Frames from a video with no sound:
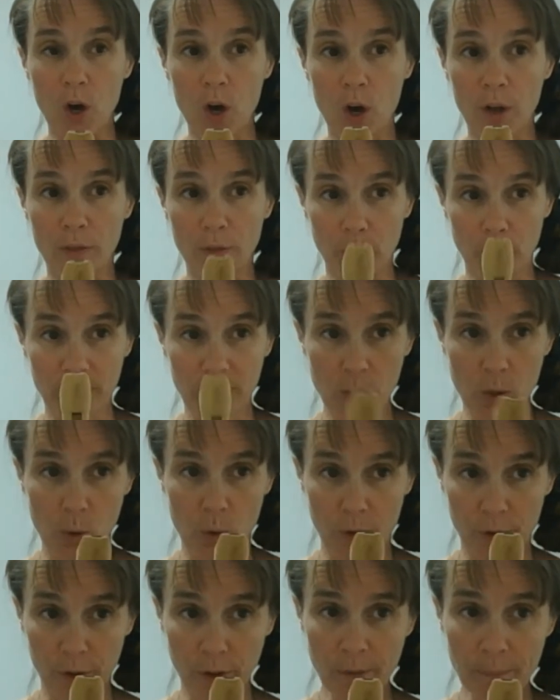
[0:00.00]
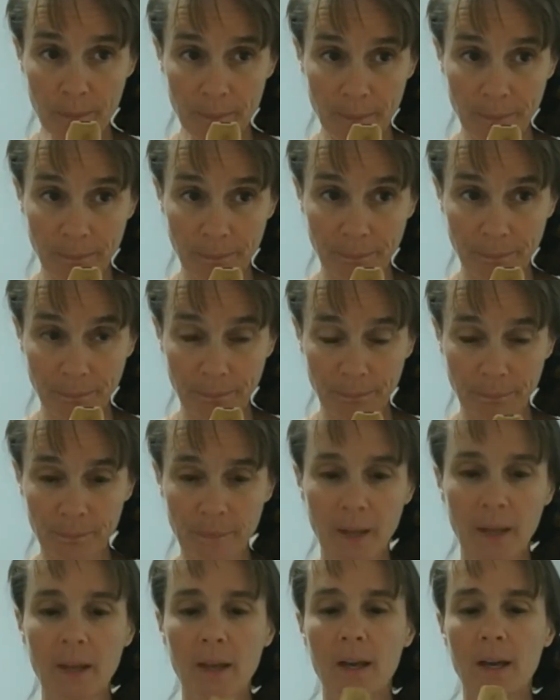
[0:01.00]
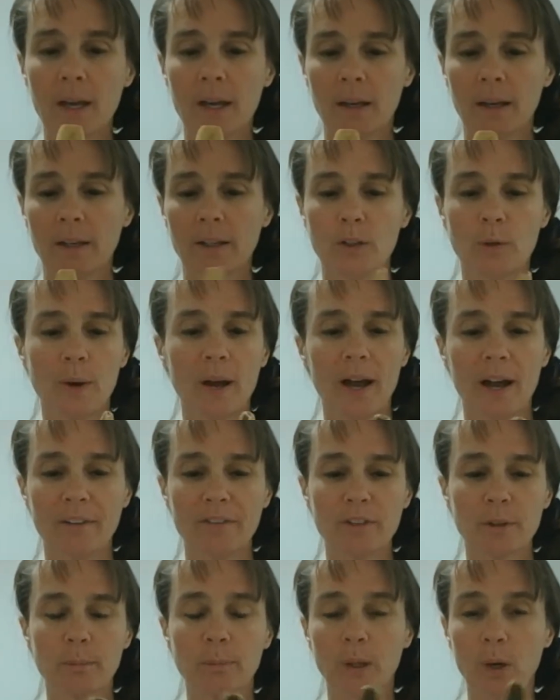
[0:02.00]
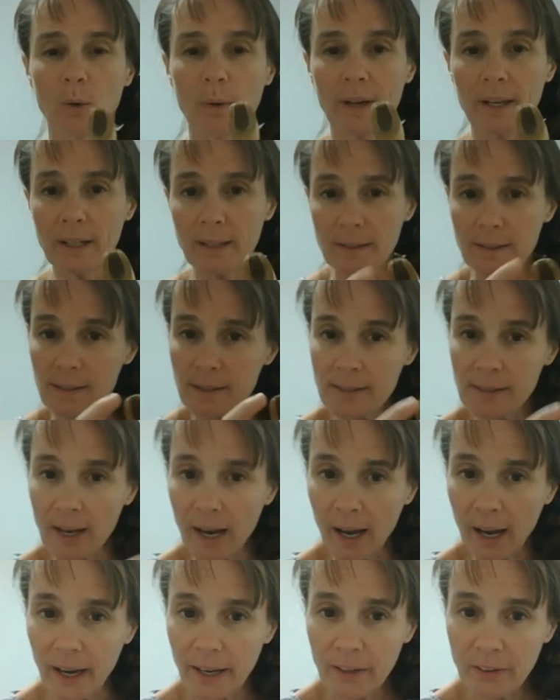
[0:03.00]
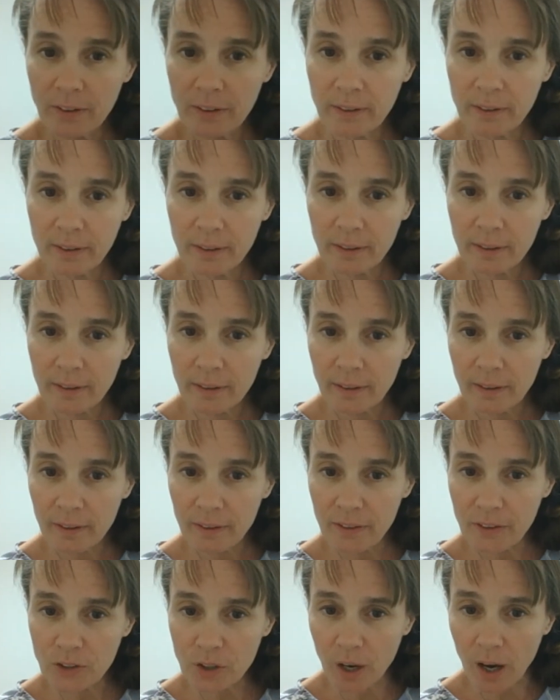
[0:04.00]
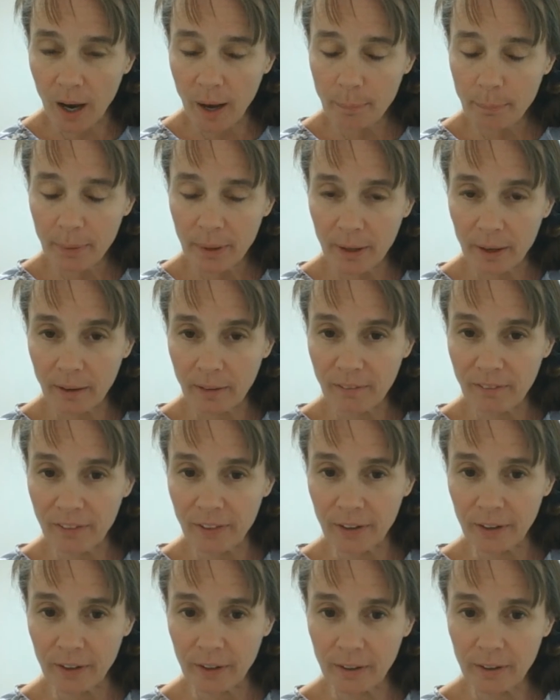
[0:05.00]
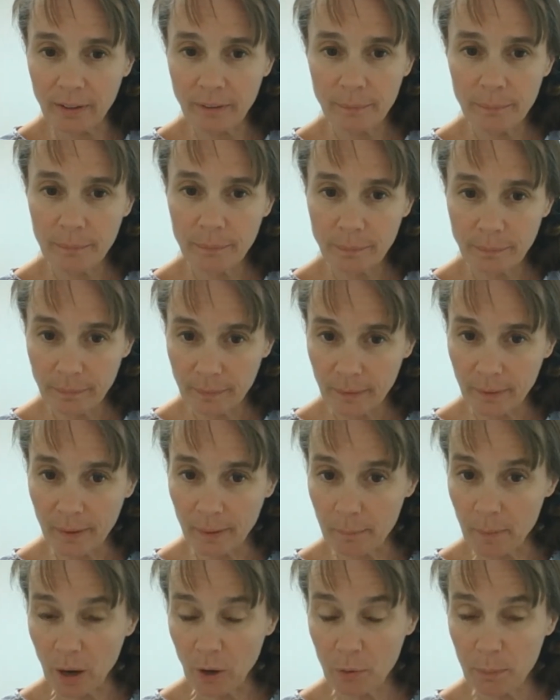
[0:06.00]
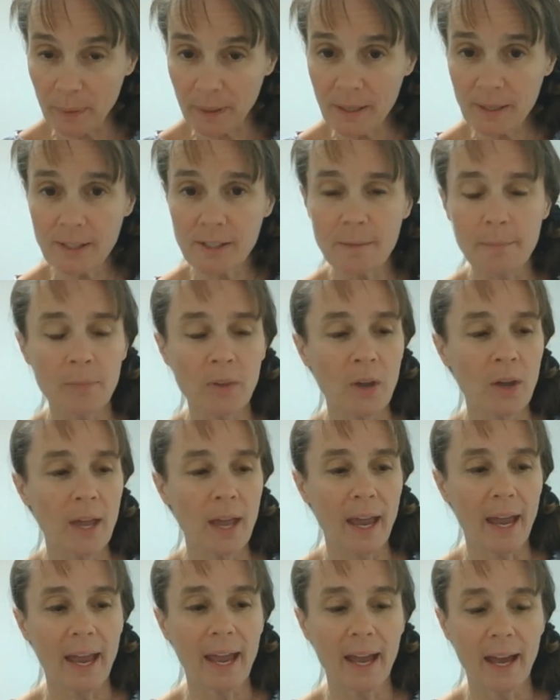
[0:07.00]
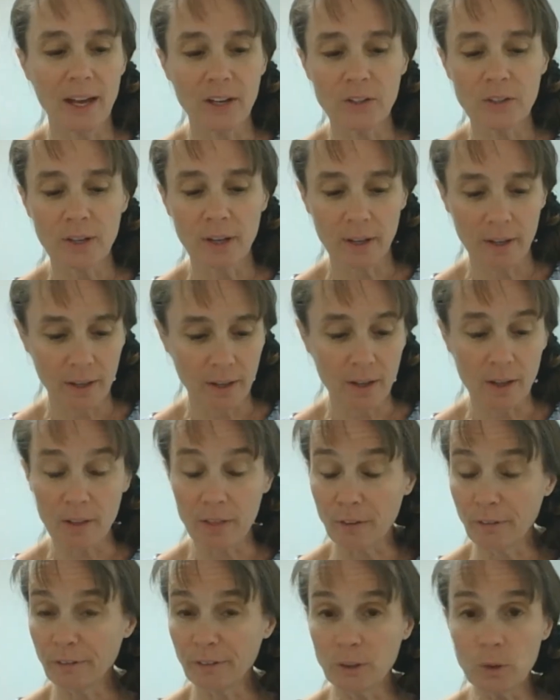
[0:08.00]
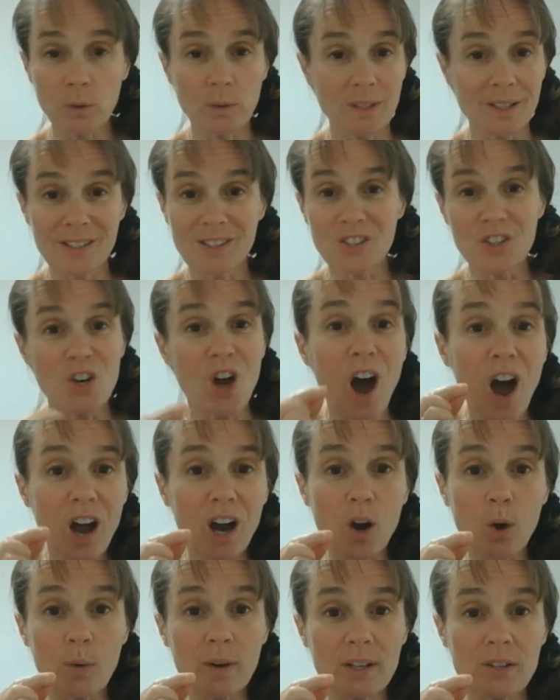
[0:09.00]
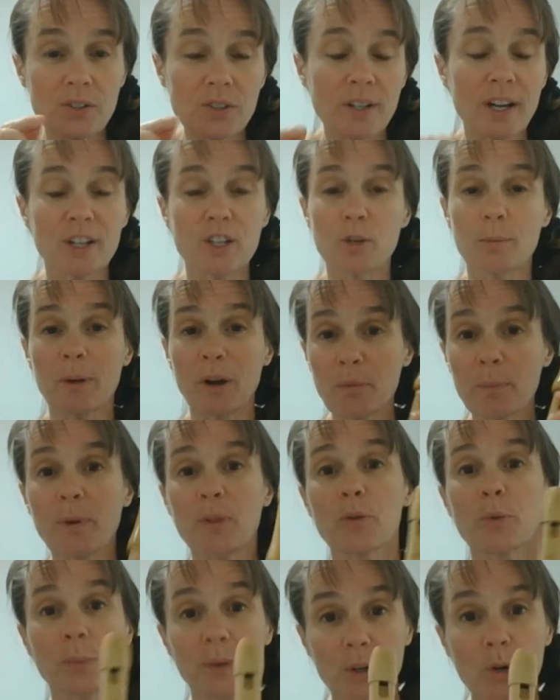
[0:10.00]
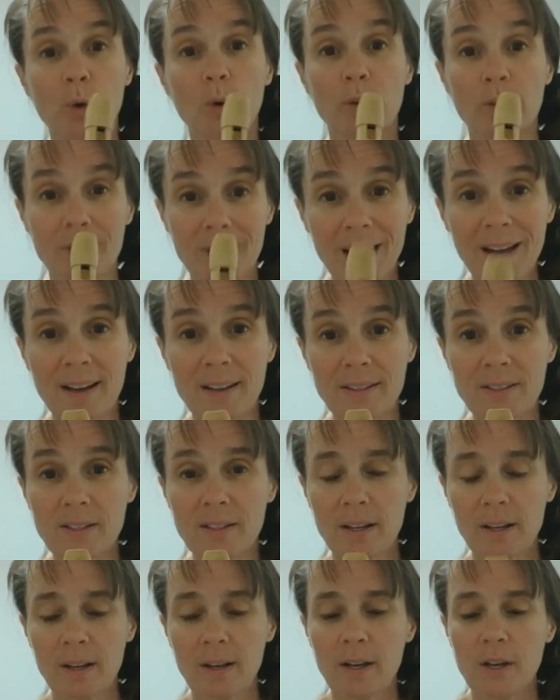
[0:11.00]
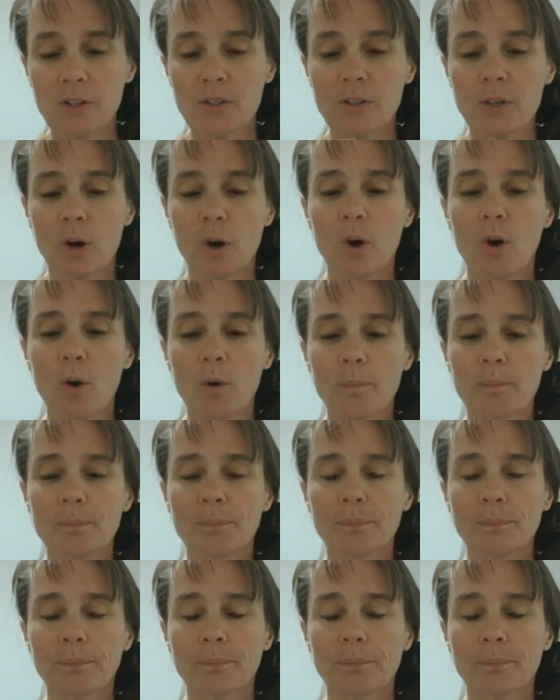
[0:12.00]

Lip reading: on the recorder, you have to blow inside the top of the mouthpiece, and the flute does not go inside your mouth, but the recorder does. So